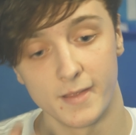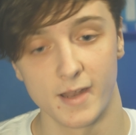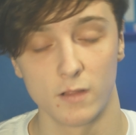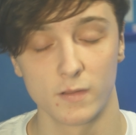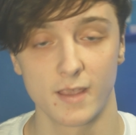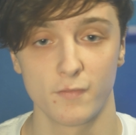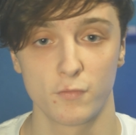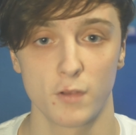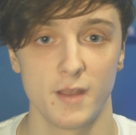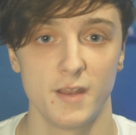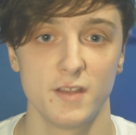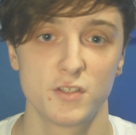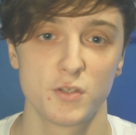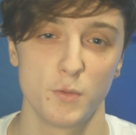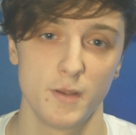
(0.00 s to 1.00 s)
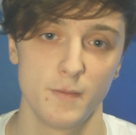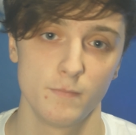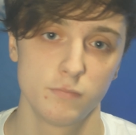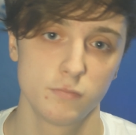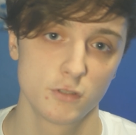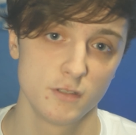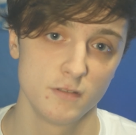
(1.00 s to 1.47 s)
I'll give credit to him,
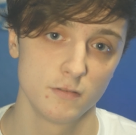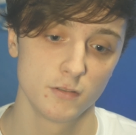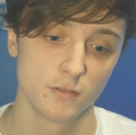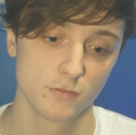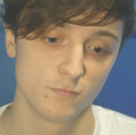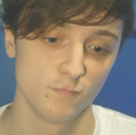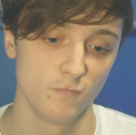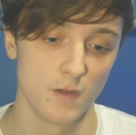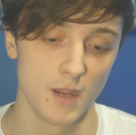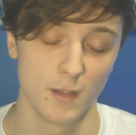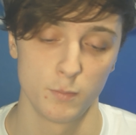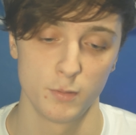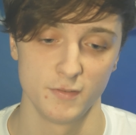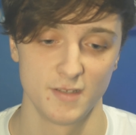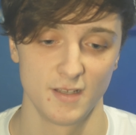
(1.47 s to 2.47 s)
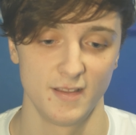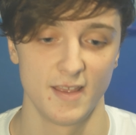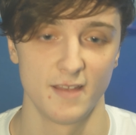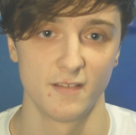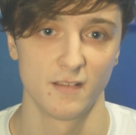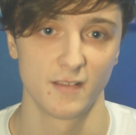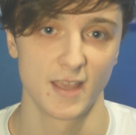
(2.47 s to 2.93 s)
right up until the
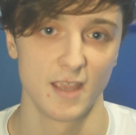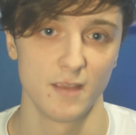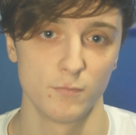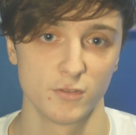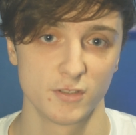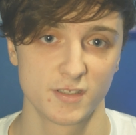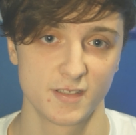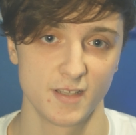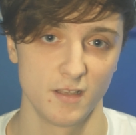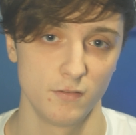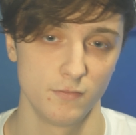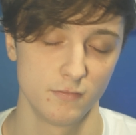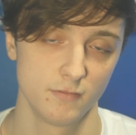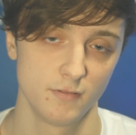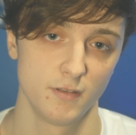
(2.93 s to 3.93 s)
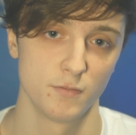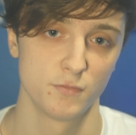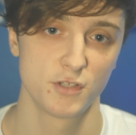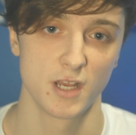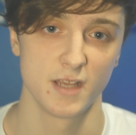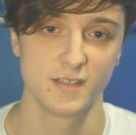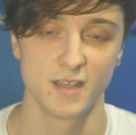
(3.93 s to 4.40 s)
end of the game, was still
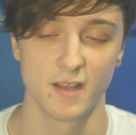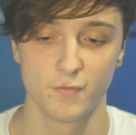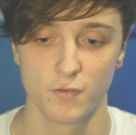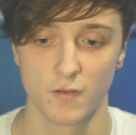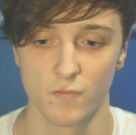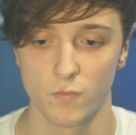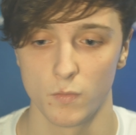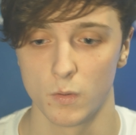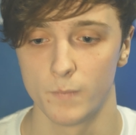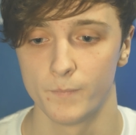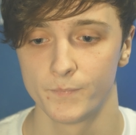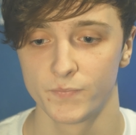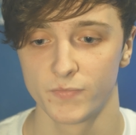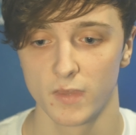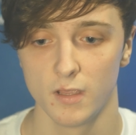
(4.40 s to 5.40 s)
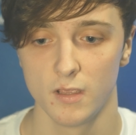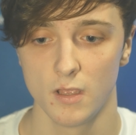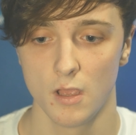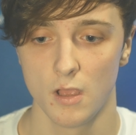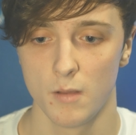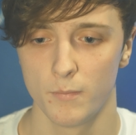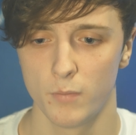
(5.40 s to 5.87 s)
chasing after everyone.
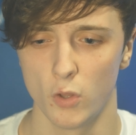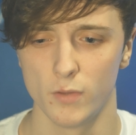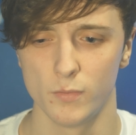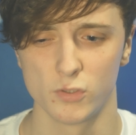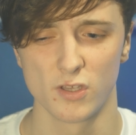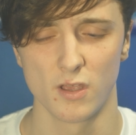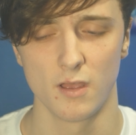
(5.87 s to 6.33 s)
But there was